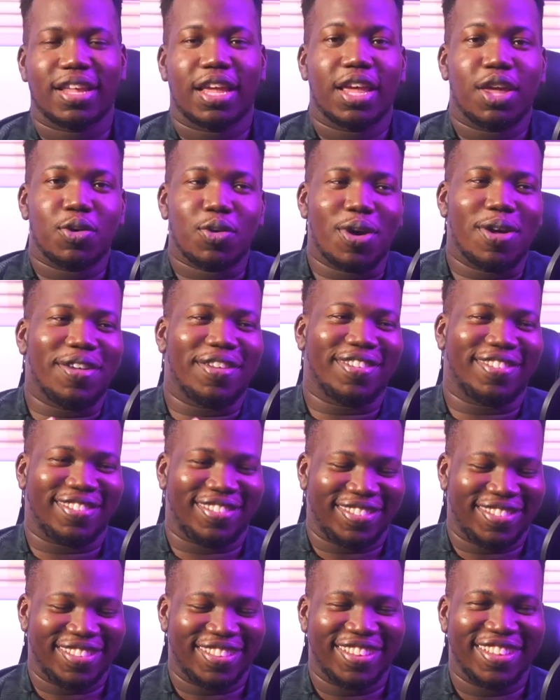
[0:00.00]
It
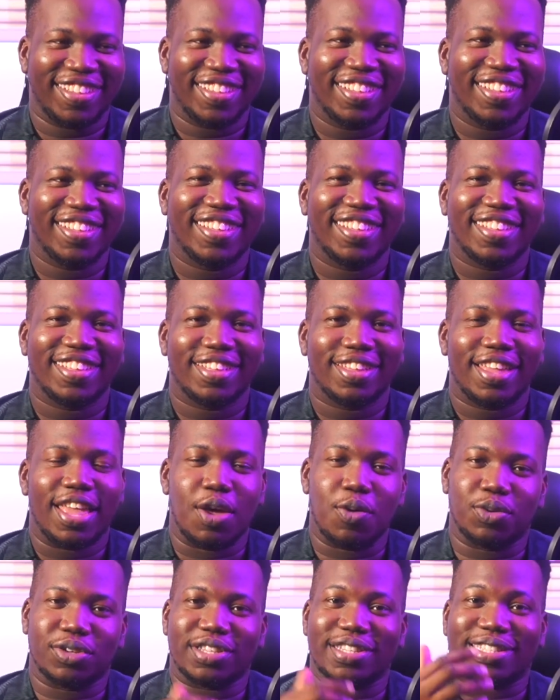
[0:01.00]

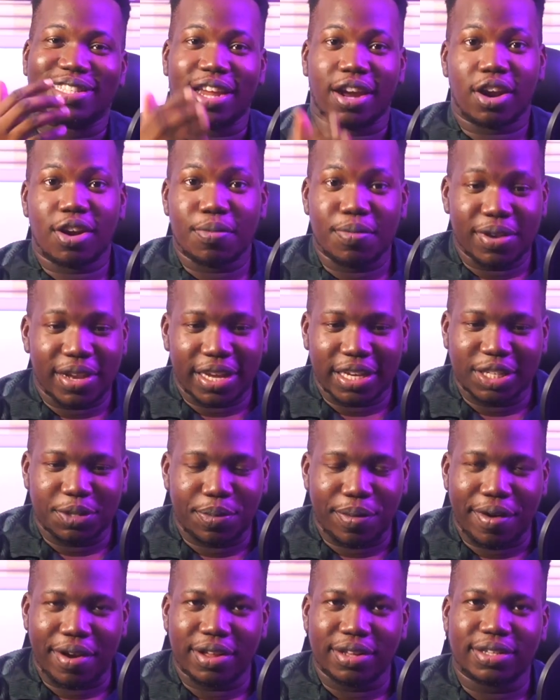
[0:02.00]
was a terrible
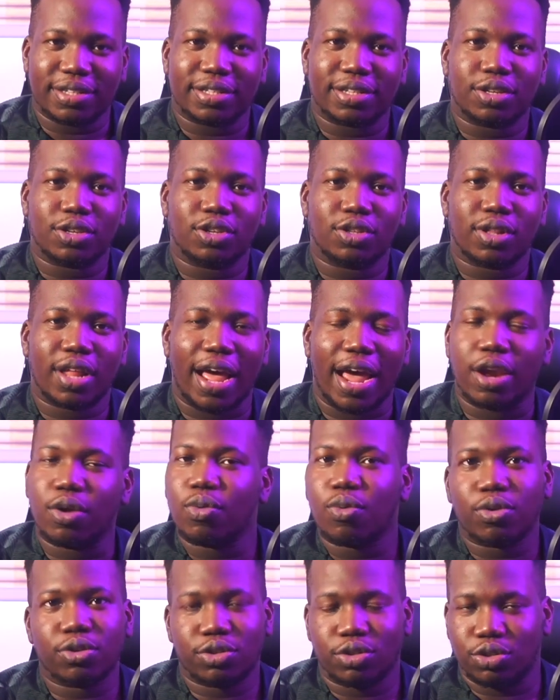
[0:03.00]
experience. I don't
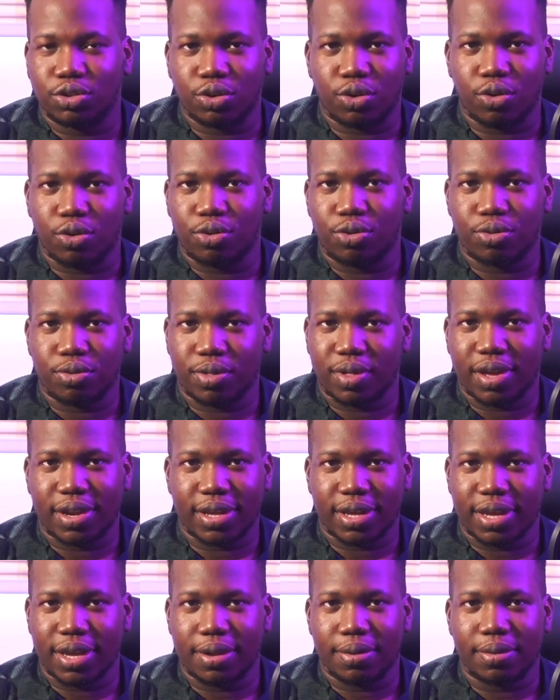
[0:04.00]
want you to go through that
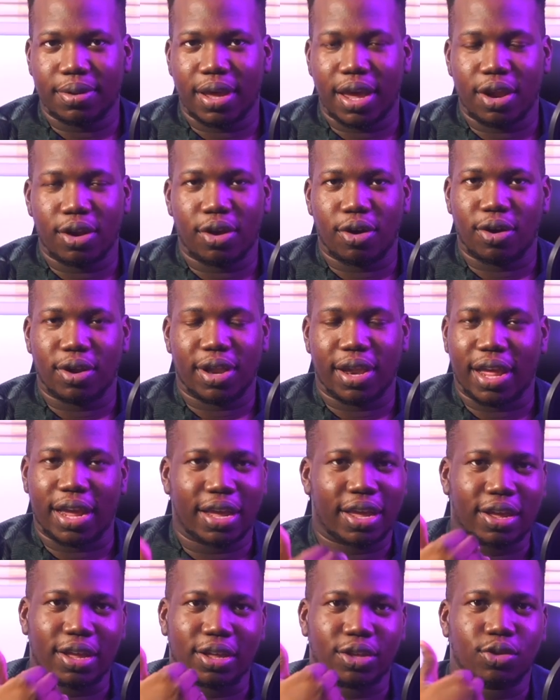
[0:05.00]
again.
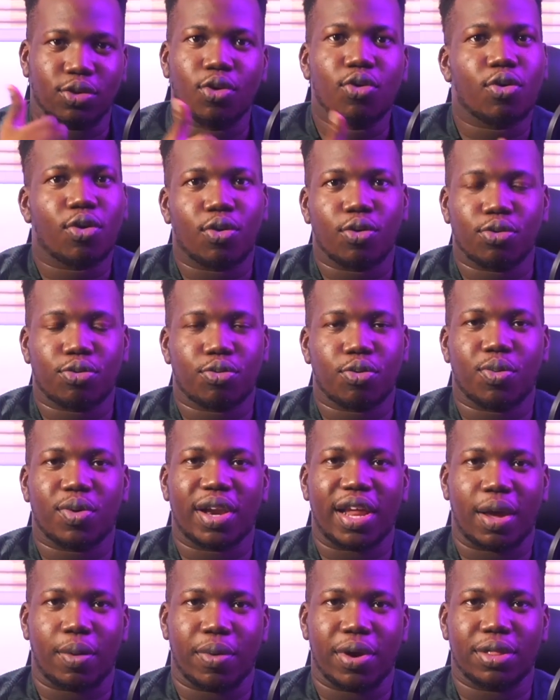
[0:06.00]
Don't go through what
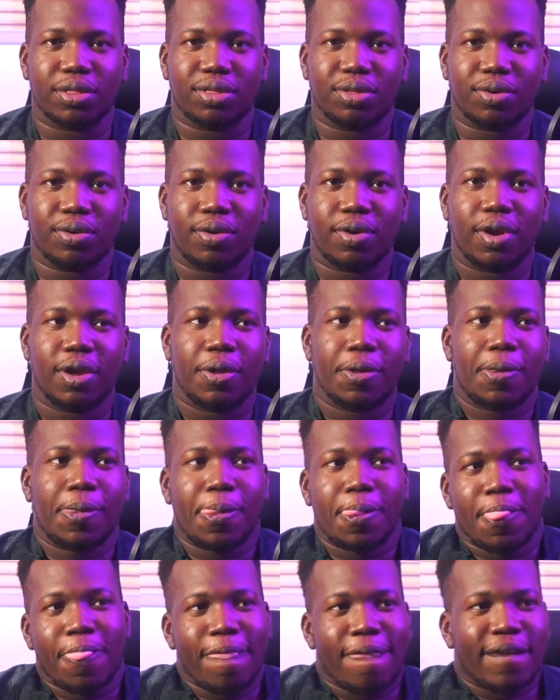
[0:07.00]
I went through.
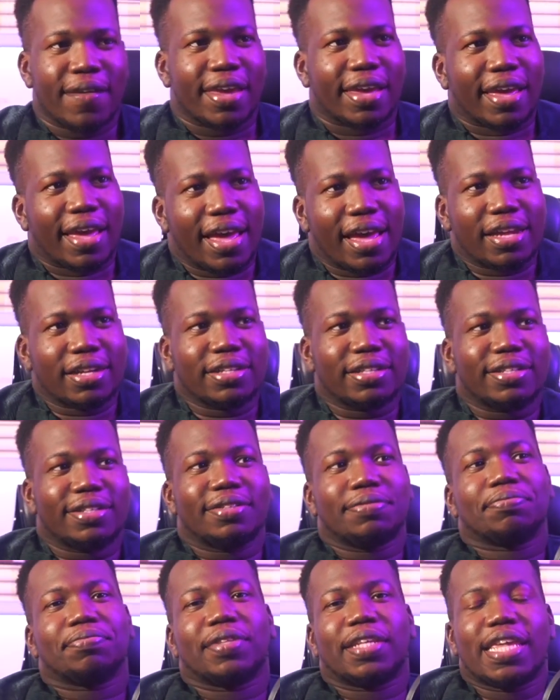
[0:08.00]
And
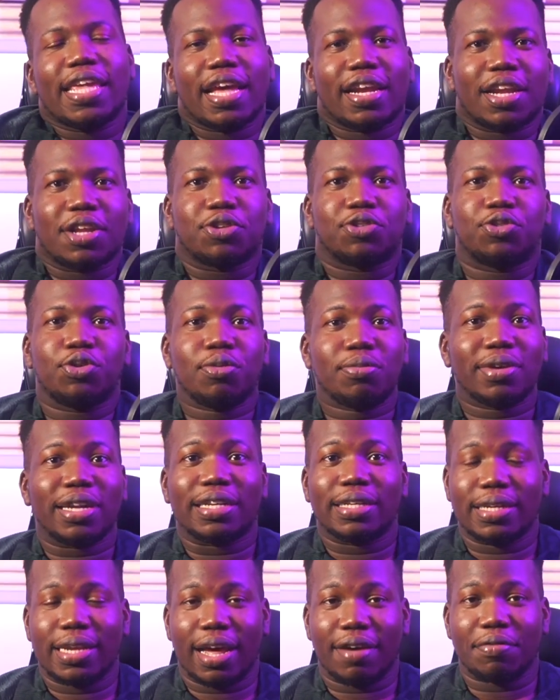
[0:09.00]
he had assumed I
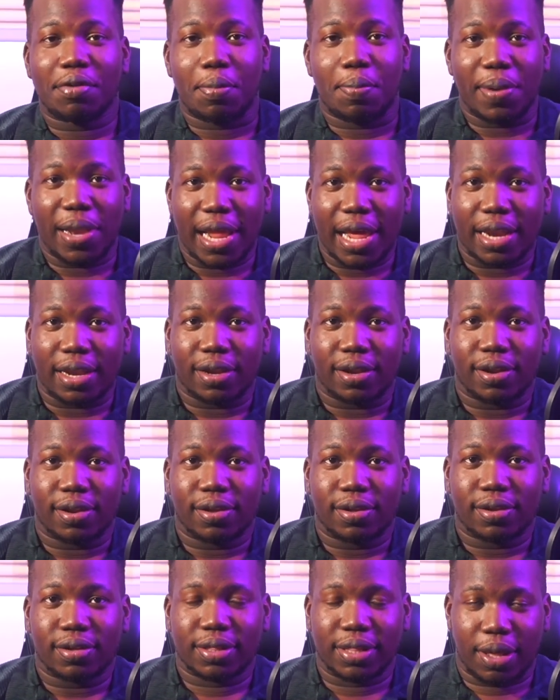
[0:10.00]
didn't have a plan.
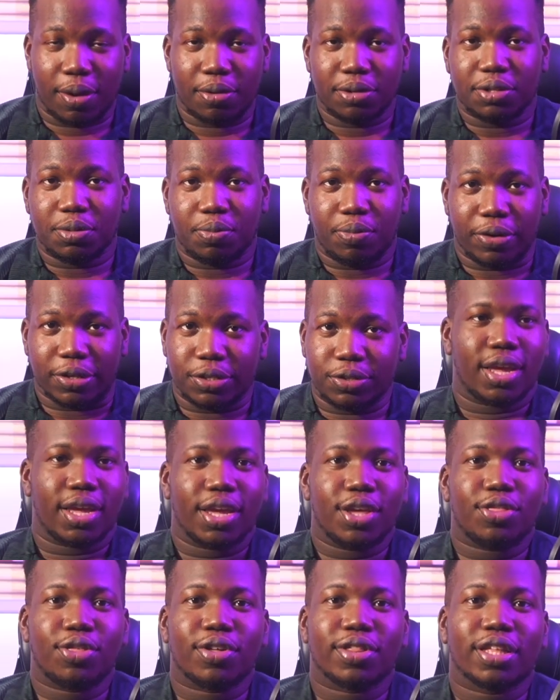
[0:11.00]
That was the point. He
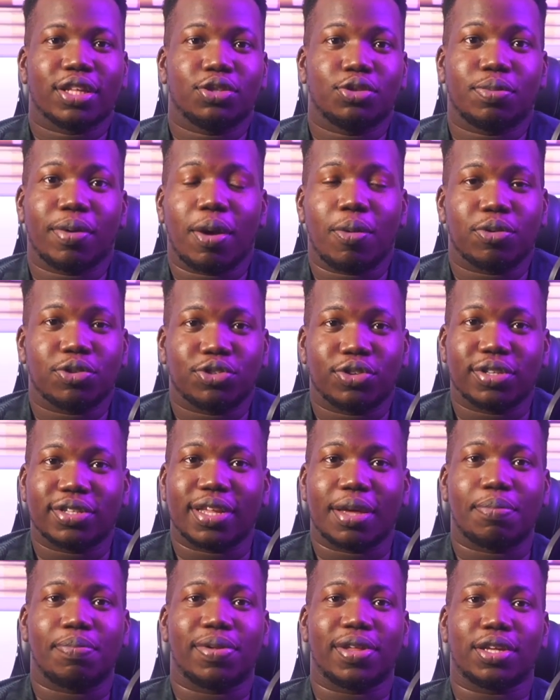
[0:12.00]
thought that Dubai was just
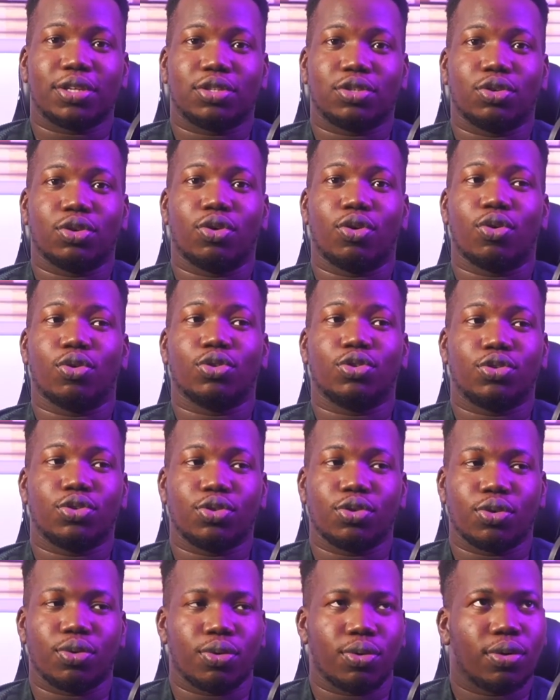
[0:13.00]
that place you go
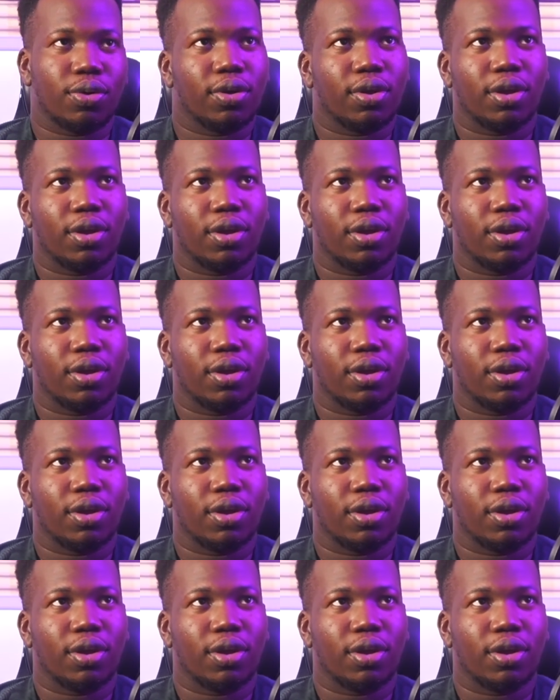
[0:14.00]
to